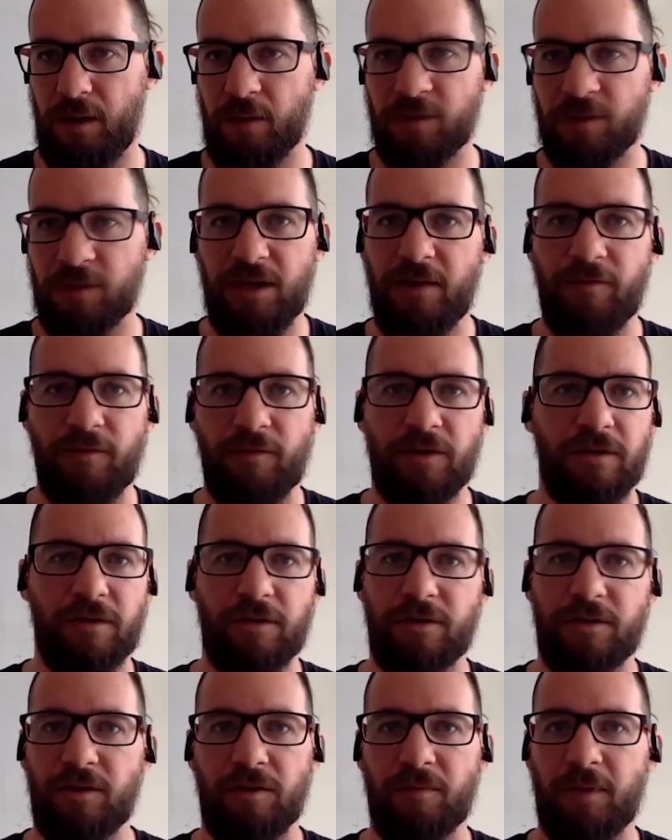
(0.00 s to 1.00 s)
I was never into the
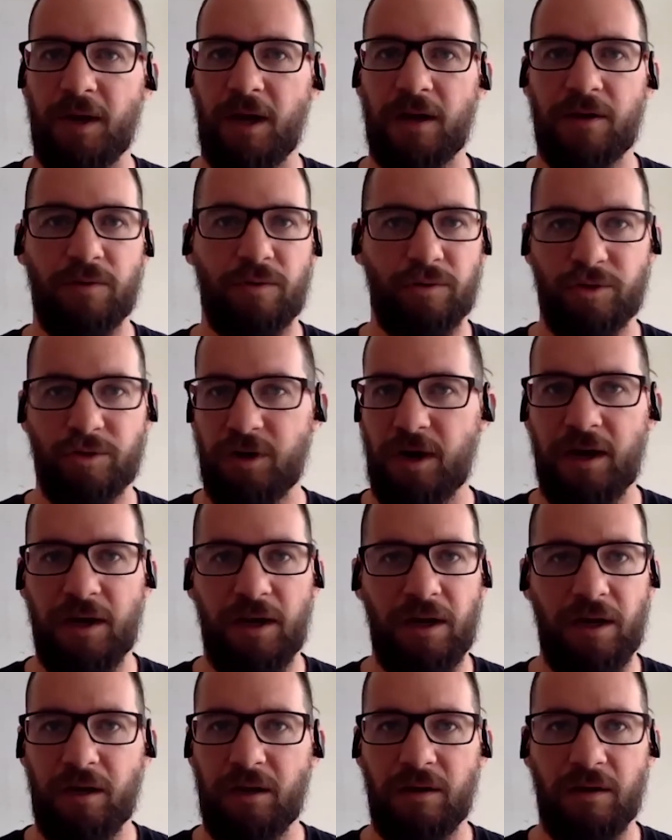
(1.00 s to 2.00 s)
stock market or
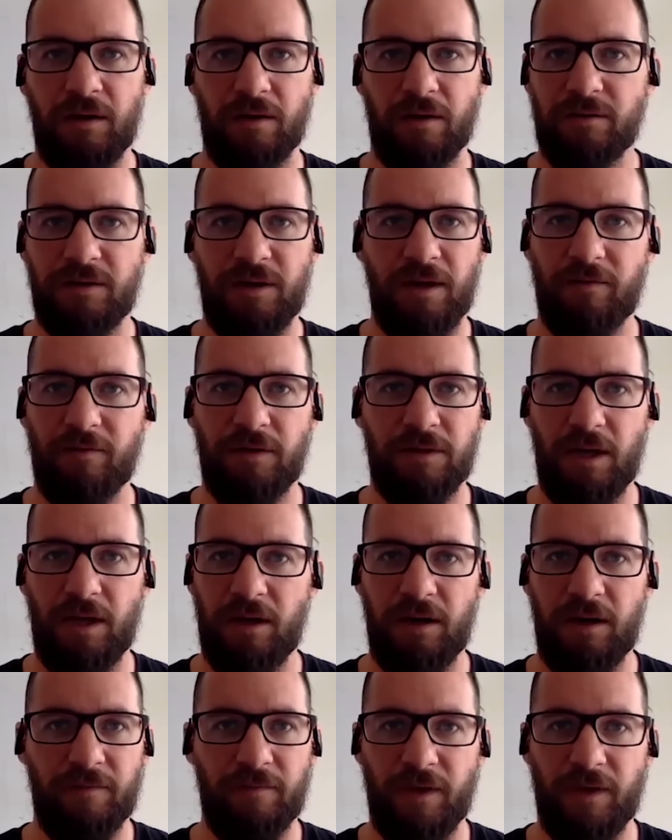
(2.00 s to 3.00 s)
trading. I was never into
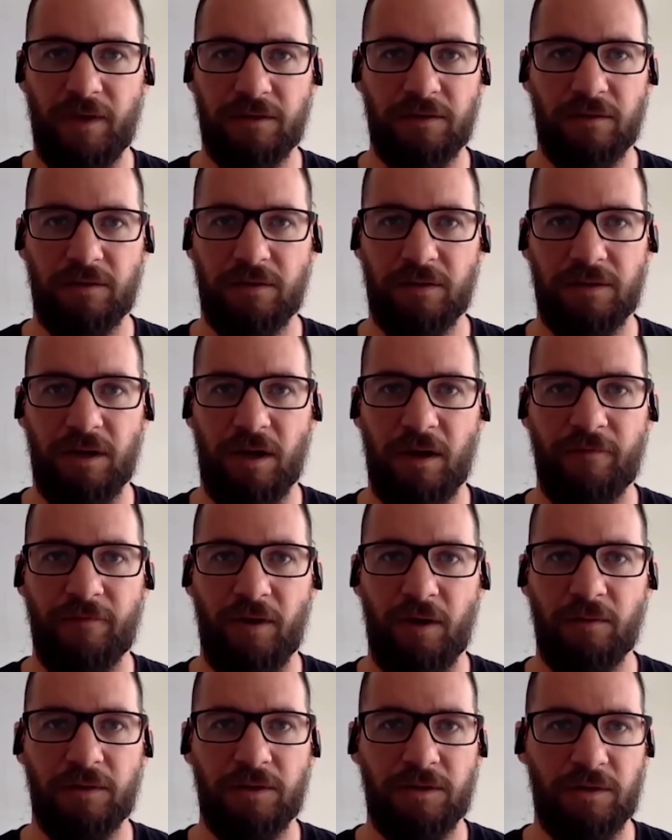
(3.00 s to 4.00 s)
any of that sort of stuff.
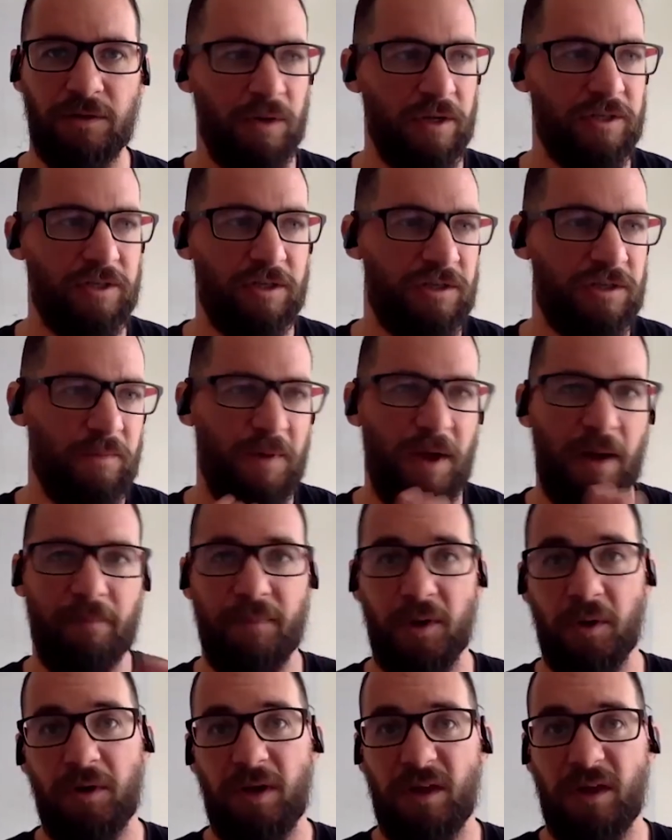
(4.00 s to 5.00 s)
I was always just about
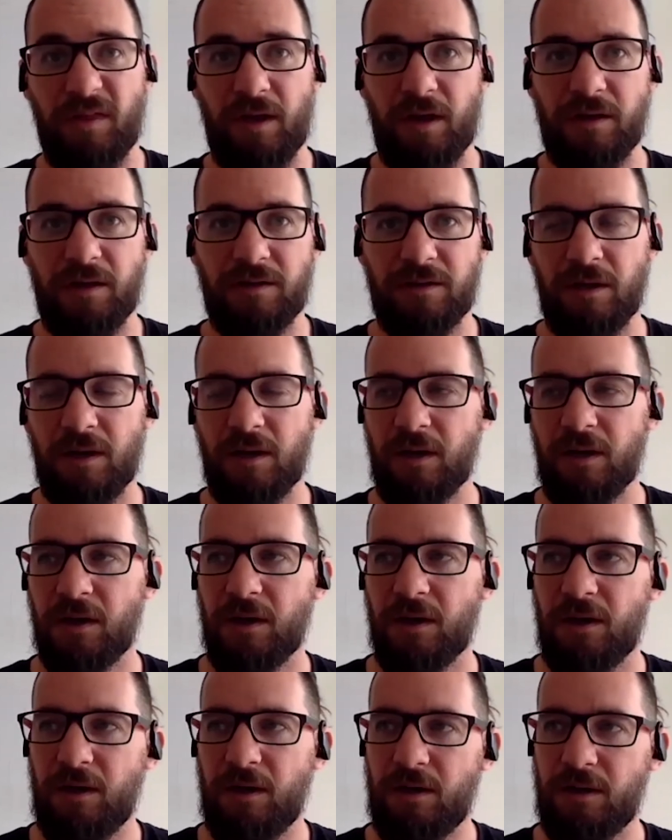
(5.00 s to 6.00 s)
building things.
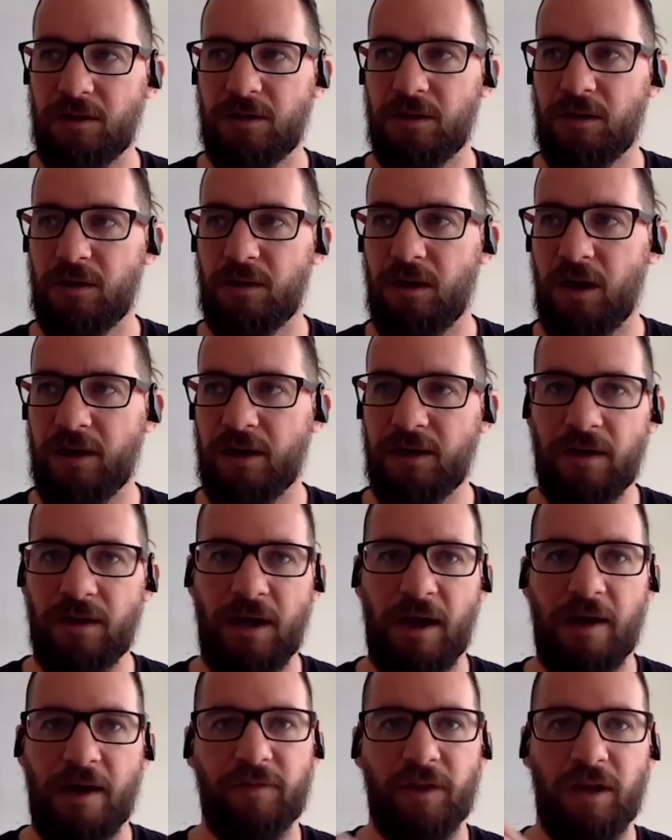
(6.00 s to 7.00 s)
And so I didn't
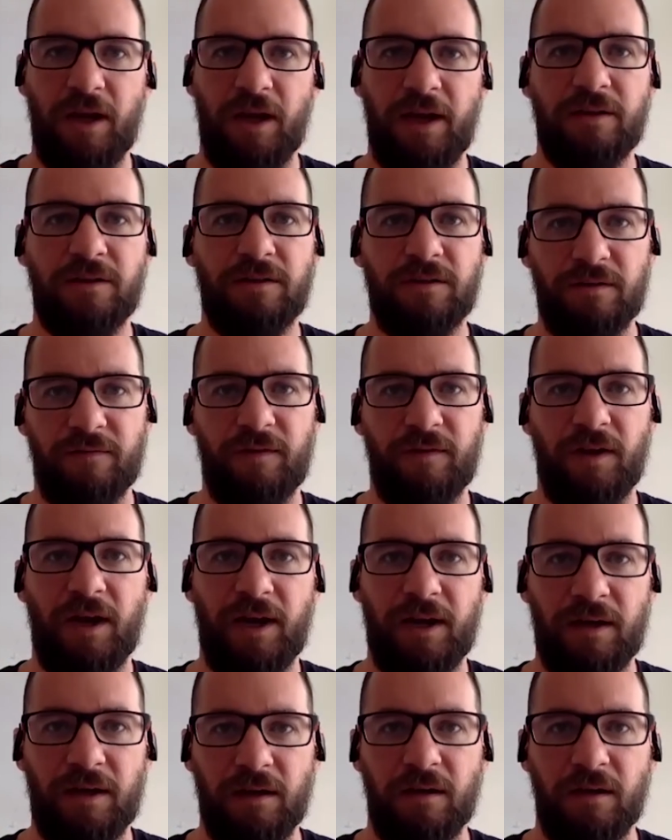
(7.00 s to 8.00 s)
have the lens of
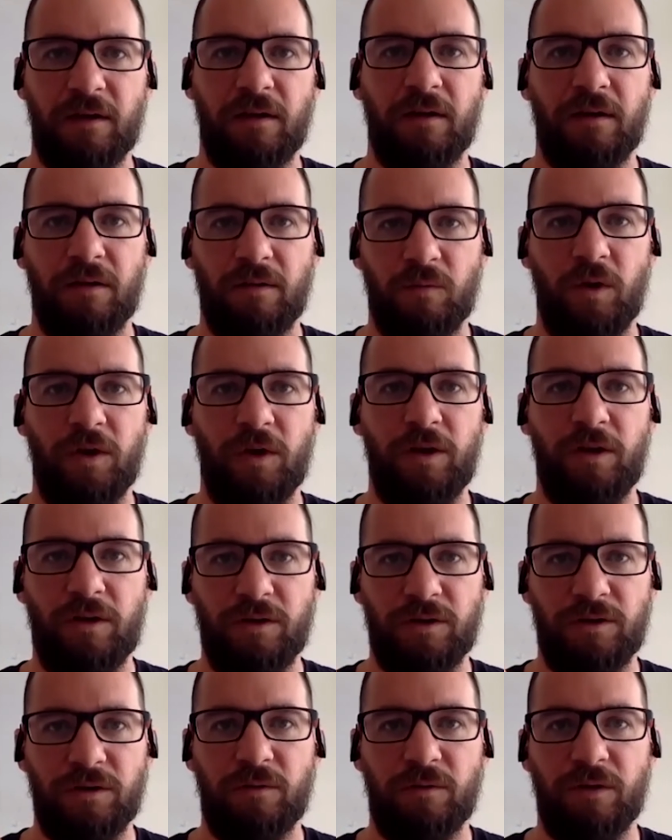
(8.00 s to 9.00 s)
like what you
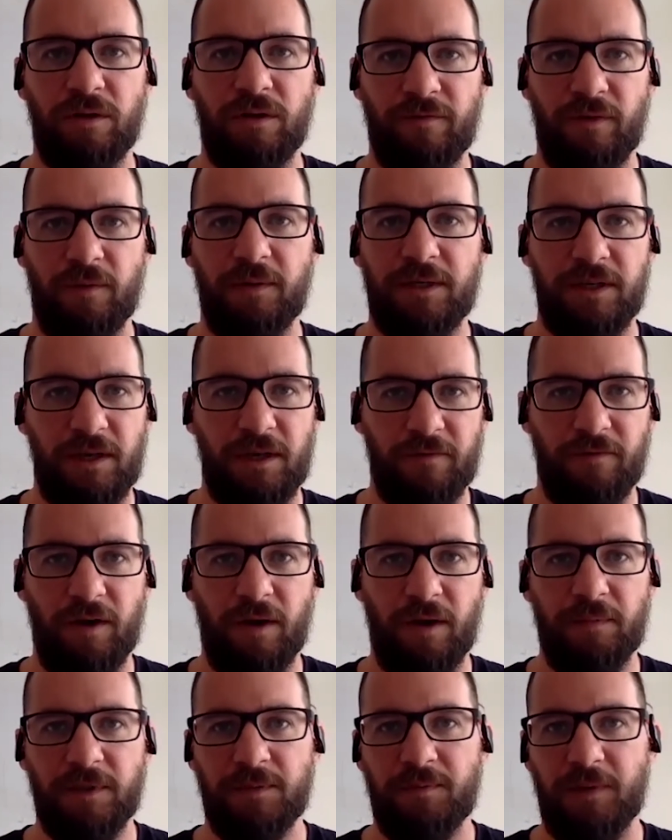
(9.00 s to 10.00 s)
could do with it from a DeFi
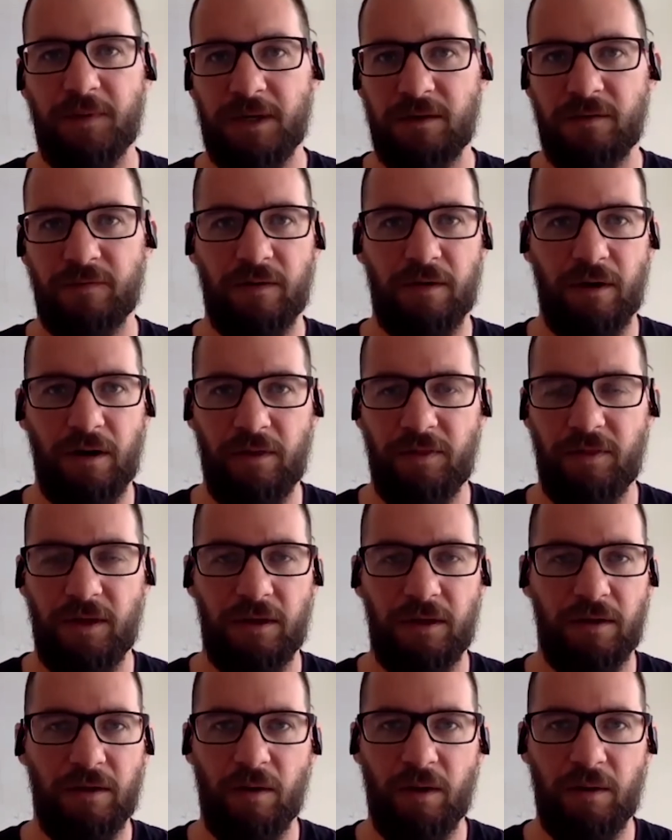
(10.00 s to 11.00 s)
perspective or
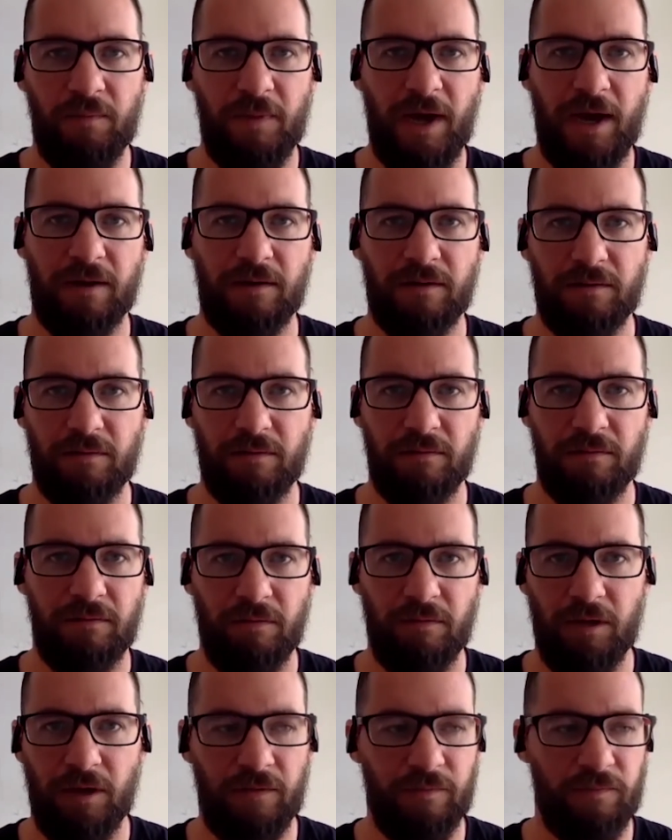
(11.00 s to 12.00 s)
anything going back
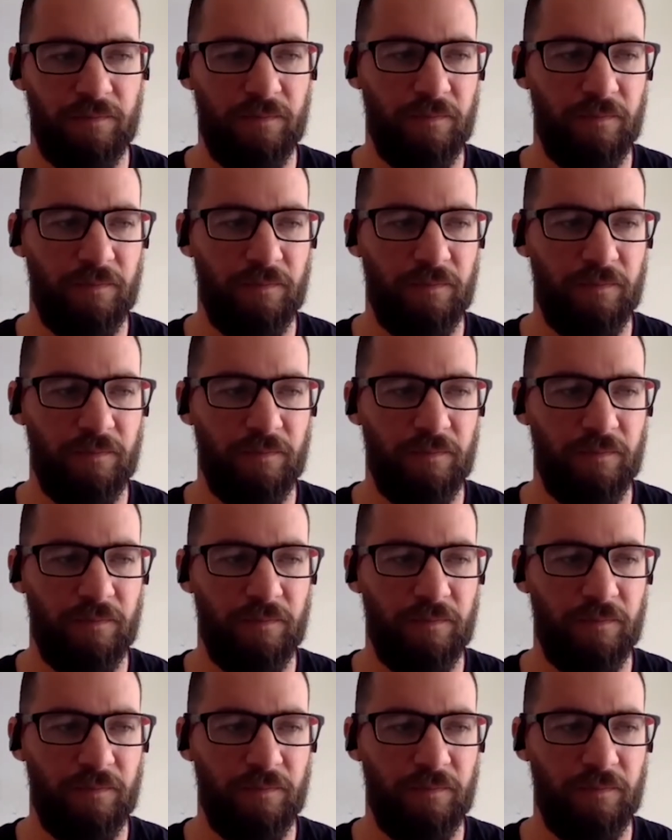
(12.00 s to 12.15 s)
you know,